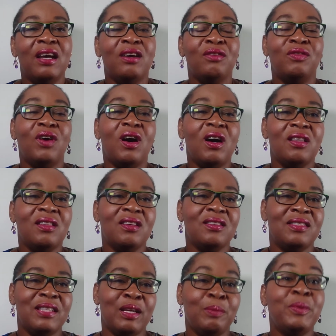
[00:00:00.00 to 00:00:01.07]
For others,
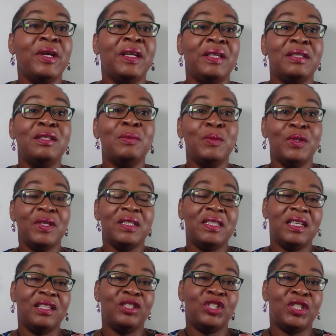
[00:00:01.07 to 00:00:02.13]
they pay a little more
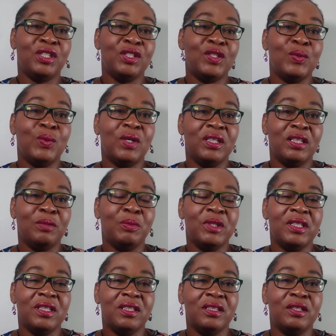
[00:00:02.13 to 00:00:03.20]
attention to what they
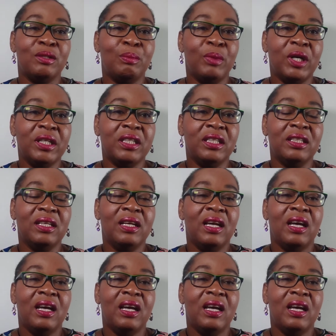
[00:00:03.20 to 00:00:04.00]
put on their body.